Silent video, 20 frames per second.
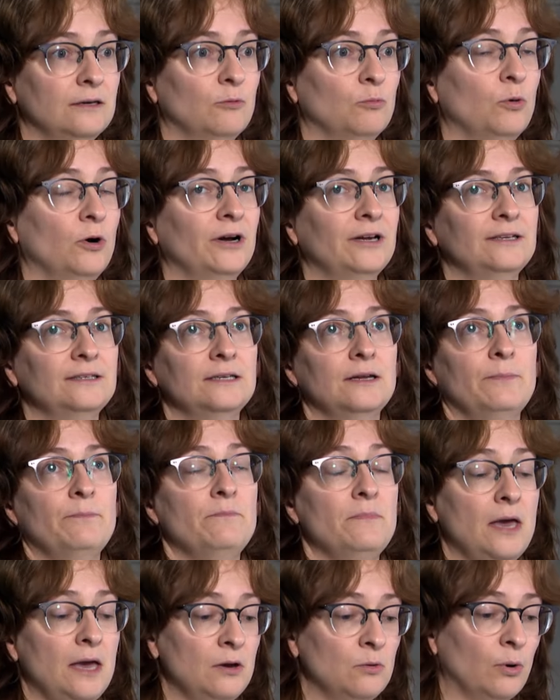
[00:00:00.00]
what
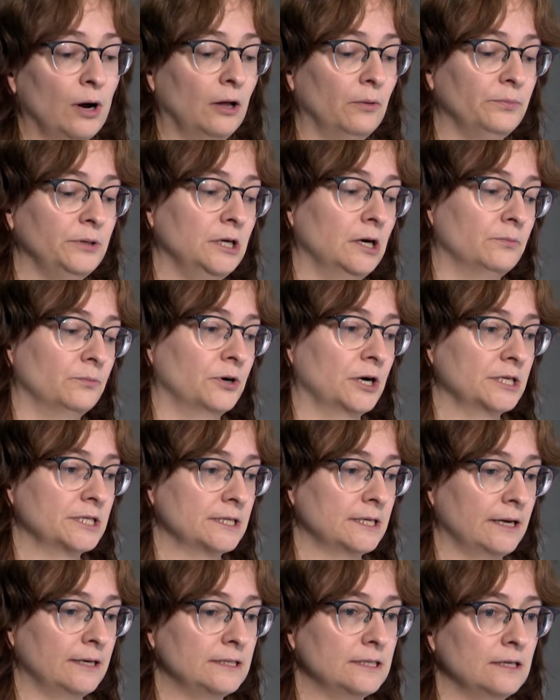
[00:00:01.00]
may well be
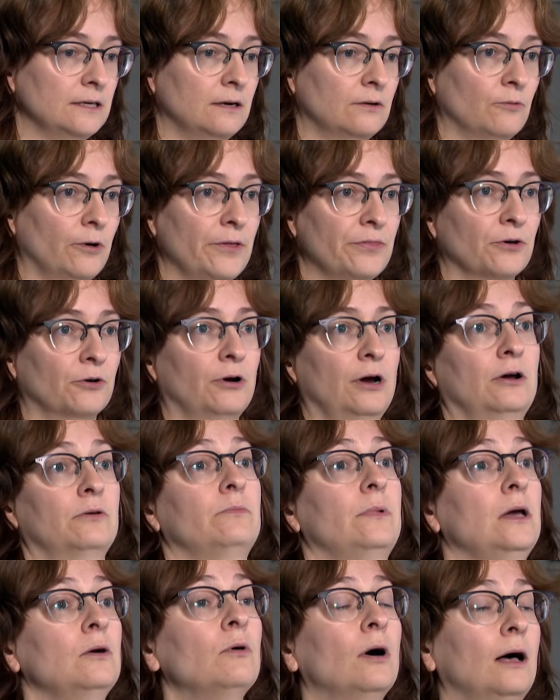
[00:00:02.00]
unprecedented and what the Crown
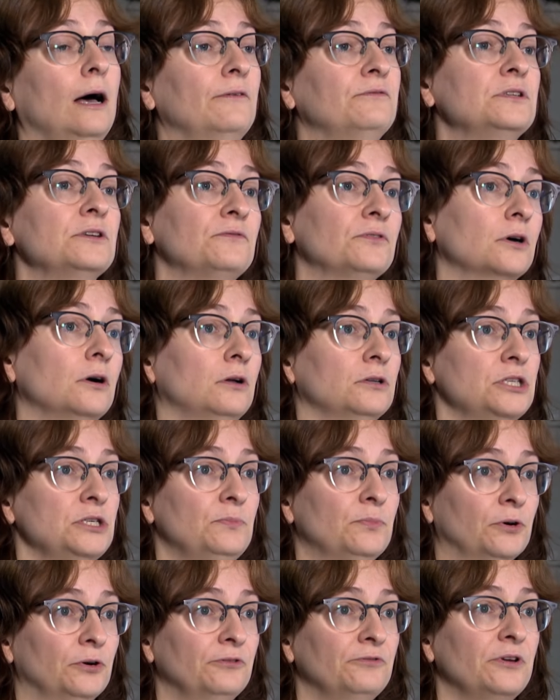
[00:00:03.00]
may well have difficulty
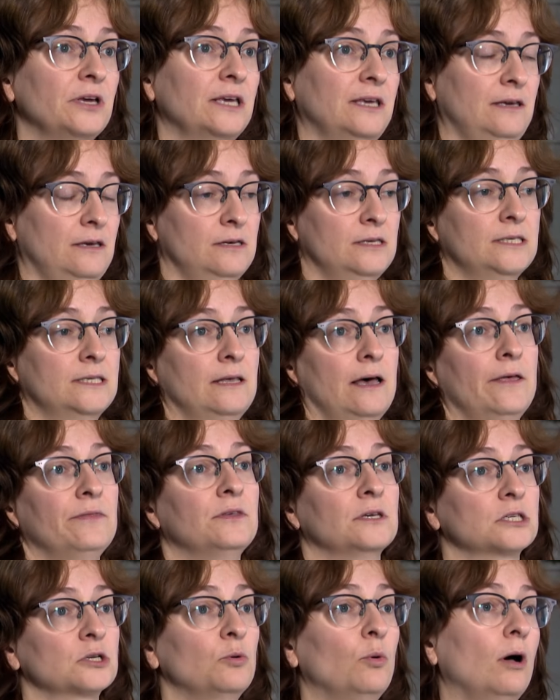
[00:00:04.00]
proving is that
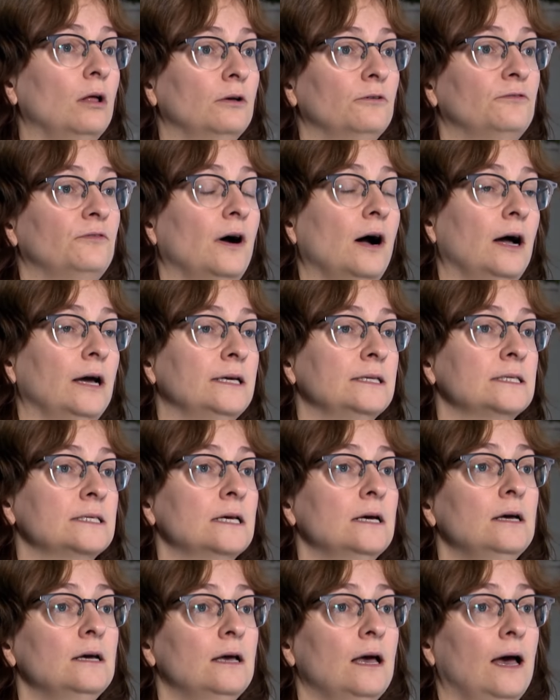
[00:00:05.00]
this qualifies
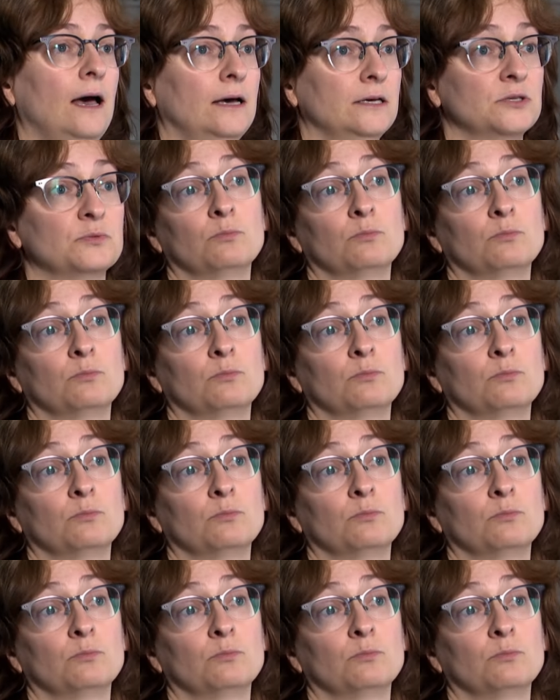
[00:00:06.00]
as